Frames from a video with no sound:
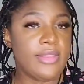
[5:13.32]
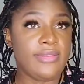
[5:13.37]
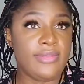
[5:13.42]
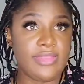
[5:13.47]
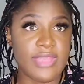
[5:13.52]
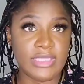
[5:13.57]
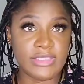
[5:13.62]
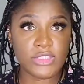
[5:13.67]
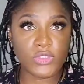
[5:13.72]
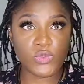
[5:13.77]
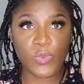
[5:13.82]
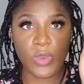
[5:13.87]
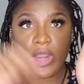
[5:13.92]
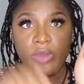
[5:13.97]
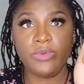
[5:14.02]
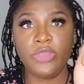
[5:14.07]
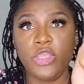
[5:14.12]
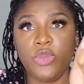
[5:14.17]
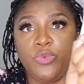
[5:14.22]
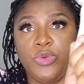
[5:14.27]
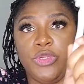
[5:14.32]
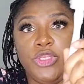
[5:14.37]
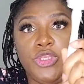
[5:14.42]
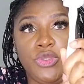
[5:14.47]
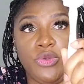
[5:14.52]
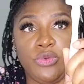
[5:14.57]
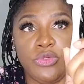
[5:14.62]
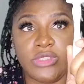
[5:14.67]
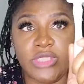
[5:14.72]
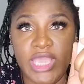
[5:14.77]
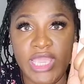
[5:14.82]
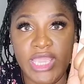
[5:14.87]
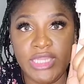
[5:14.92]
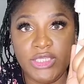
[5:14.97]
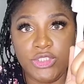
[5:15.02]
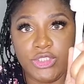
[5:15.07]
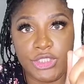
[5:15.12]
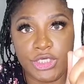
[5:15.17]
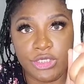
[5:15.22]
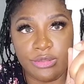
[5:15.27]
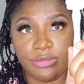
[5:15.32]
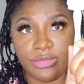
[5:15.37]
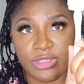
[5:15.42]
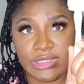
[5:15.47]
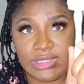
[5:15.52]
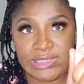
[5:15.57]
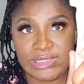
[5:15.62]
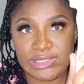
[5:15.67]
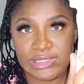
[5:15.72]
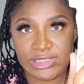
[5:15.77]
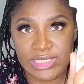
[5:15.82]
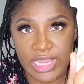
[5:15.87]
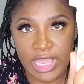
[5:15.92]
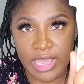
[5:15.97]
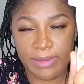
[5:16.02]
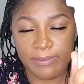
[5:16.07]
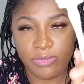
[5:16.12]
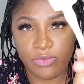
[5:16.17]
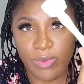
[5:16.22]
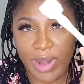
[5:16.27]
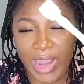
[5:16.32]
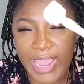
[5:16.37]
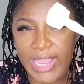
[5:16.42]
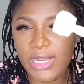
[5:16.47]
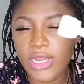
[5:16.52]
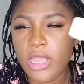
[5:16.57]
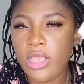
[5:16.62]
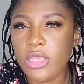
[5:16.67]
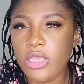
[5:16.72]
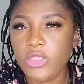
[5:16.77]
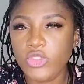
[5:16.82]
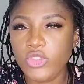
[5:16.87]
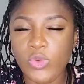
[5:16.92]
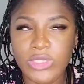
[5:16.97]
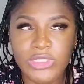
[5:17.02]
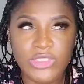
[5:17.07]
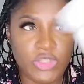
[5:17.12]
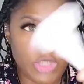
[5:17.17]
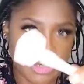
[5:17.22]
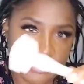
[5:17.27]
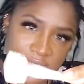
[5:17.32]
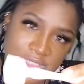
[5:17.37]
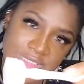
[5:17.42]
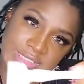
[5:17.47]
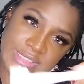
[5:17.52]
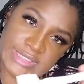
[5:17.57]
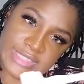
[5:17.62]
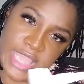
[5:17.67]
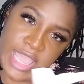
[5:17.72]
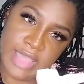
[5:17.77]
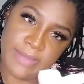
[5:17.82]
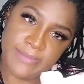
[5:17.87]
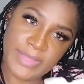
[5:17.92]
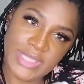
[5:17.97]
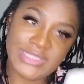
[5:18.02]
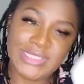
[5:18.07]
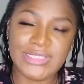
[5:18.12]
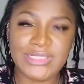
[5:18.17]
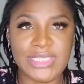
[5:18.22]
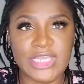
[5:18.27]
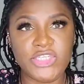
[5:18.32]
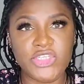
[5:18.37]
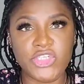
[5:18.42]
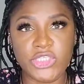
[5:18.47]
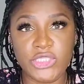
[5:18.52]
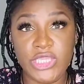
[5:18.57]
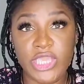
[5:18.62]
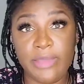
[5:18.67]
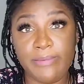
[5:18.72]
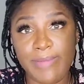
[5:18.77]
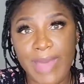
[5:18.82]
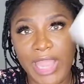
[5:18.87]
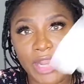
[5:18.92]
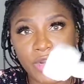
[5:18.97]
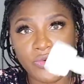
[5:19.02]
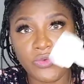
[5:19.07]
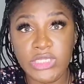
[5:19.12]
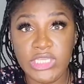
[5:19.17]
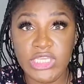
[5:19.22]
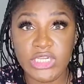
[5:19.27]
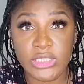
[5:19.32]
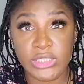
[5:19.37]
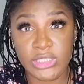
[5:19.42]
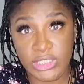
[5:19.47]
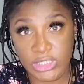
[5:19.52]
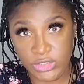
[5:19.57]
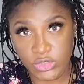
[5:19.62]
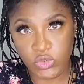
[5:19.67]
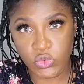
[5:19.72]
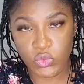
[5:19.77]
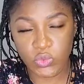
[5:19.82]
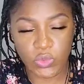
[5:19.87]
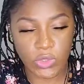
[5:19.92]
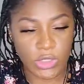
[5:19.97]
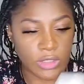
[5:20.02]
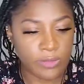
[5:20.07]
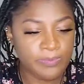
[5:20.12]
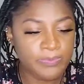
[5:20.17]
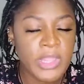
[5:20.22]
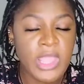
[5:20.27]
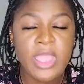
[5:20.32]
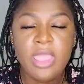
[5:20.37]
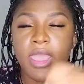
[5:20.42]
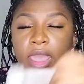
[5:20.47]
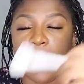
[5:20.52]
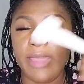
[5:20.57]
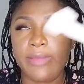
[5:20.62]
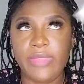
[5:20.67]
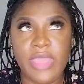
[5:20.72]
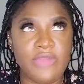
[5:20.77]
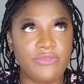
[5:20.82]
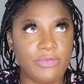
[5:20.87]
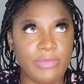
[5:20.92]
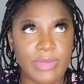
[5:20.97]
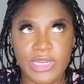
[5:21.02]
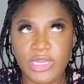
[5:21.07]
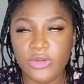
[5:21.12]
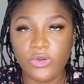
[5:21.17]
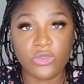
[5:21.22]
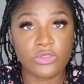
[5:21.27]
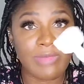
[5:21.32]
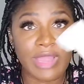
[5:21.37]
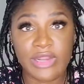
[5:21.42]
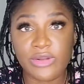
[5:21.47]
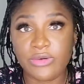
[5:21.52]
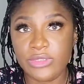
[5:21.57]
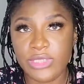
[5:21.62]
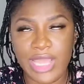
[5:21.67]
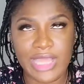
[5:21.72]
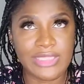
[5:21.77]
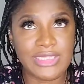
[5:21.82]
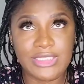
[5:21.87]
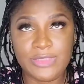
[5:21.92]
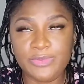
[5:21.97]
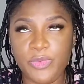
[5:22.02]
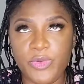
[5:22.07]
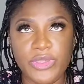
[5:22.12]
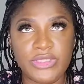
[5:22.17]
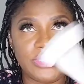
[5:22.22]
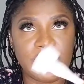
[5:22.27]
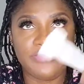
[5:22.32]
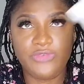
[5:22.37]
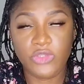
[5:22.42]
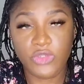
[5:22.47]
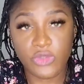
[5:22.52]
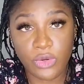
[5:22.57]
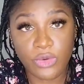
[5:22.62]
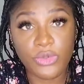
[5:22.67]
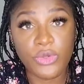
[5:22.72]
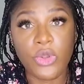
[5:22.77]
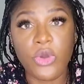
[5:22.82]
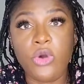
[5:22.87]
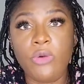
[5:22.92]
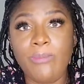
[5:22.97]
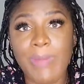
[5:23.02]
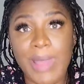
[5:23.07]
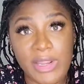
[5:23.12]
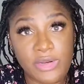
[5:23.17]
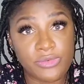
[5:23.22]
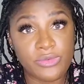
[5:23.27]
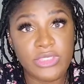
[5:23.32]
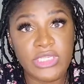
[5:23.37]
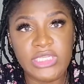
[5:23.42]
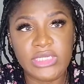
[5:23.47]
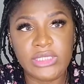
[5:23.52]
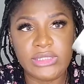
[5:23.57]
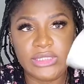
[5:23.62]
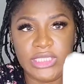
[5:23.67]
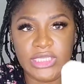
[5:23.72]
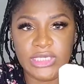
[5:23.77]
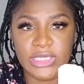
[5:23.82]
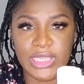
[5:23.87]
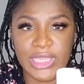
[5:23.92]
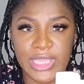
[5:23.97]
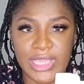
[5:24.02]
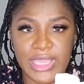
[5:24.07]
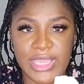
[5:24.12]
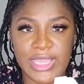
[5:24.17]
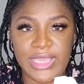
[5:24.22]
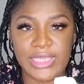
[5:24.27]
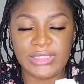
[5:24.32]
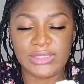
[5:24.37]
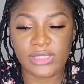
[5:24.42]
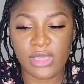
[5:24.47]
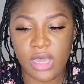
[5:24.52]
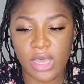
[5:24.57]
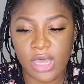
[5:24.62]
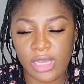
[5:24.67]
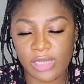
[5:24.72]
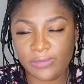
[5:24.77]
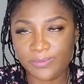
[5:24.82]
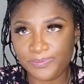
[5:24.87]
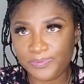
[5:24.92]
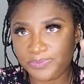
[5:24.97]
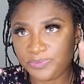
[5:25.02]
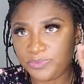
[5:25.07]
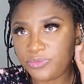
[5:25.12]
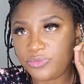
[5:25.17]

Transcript: this is where you would use a derma stamp, right? So a derma stamp is essentially a microneedling tool. And everybody knows micro, at this point, if you don't know, microneedling is um,